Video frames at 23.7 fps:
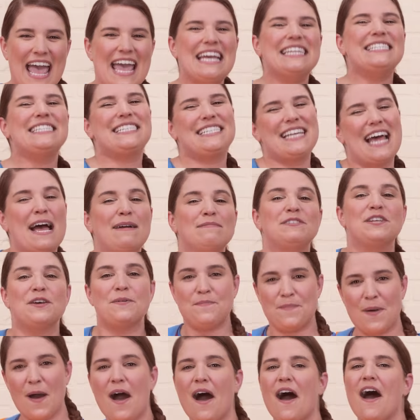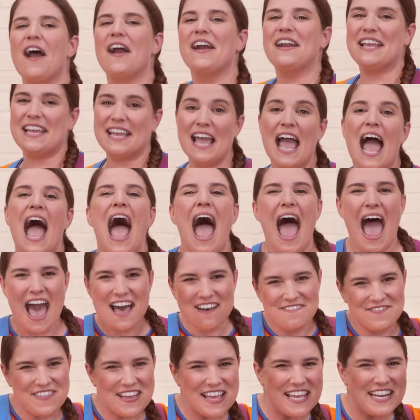It's time to party,
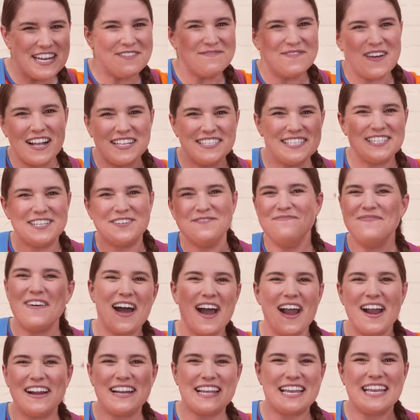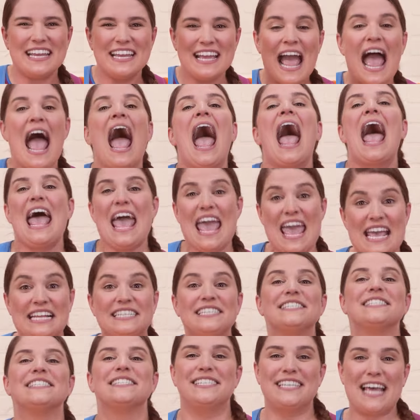having a monster party.
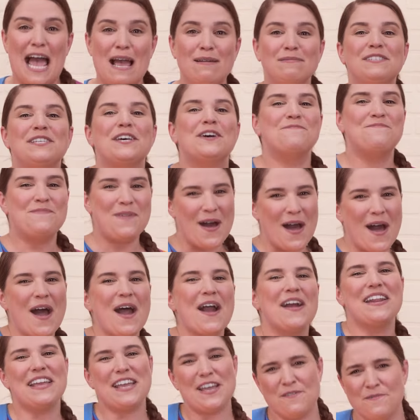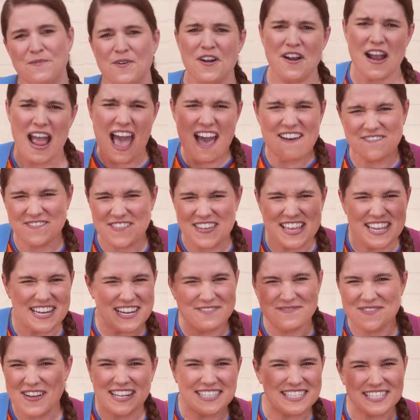It's time to party, we're having
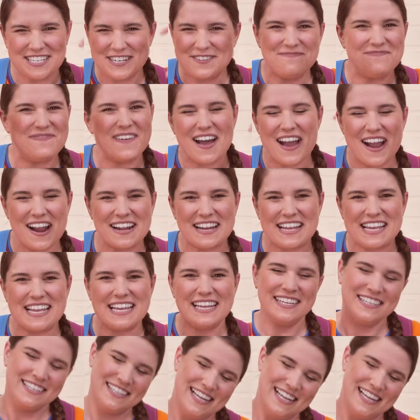a monster party.